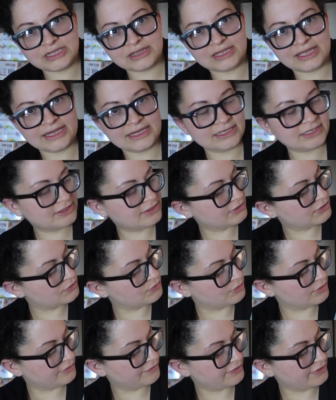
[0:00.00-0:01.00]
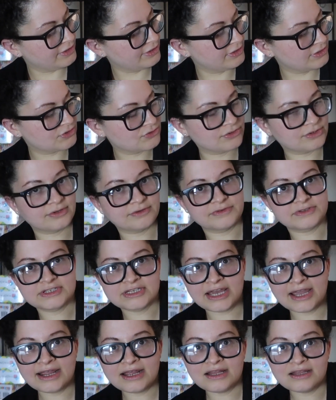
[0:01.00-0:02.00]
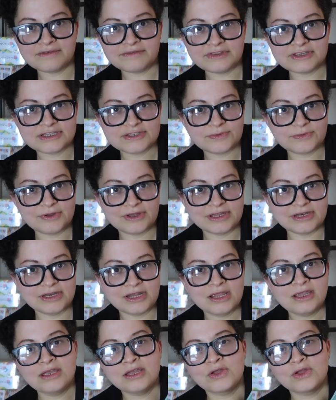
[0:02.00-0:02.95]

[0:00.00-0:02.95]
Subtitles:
liked the sort of illustrative style of this one.